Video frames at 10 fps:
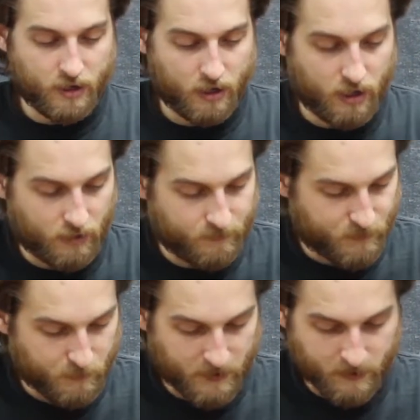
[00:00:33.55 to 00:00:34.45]

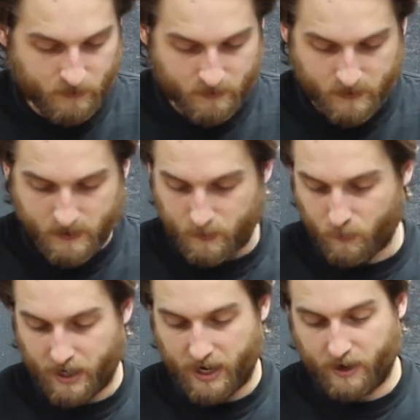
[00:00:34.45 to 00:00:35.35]
From there,
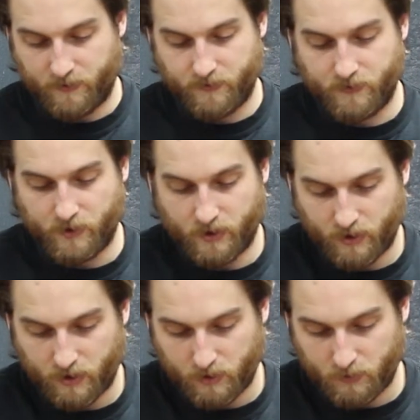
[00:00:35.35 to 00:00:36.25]
we have
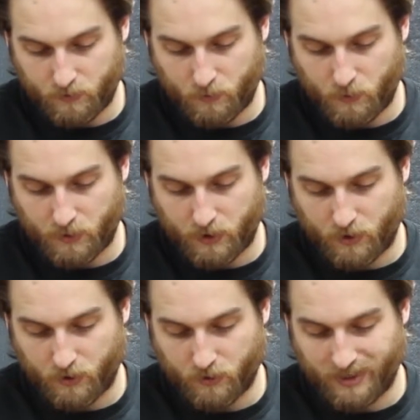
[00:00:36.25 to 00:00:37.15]
what we
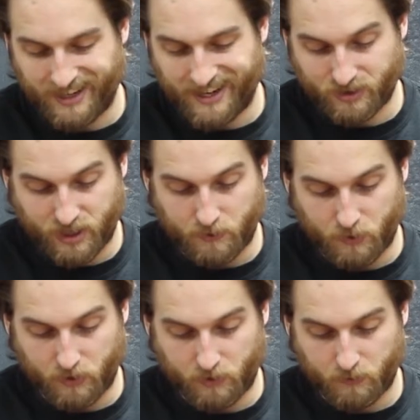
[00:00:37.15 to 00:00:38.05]
call the air
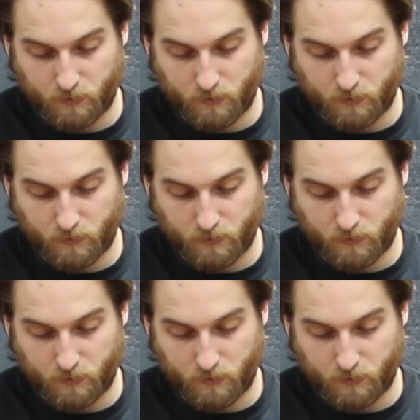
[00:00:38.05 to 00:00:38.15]
chamber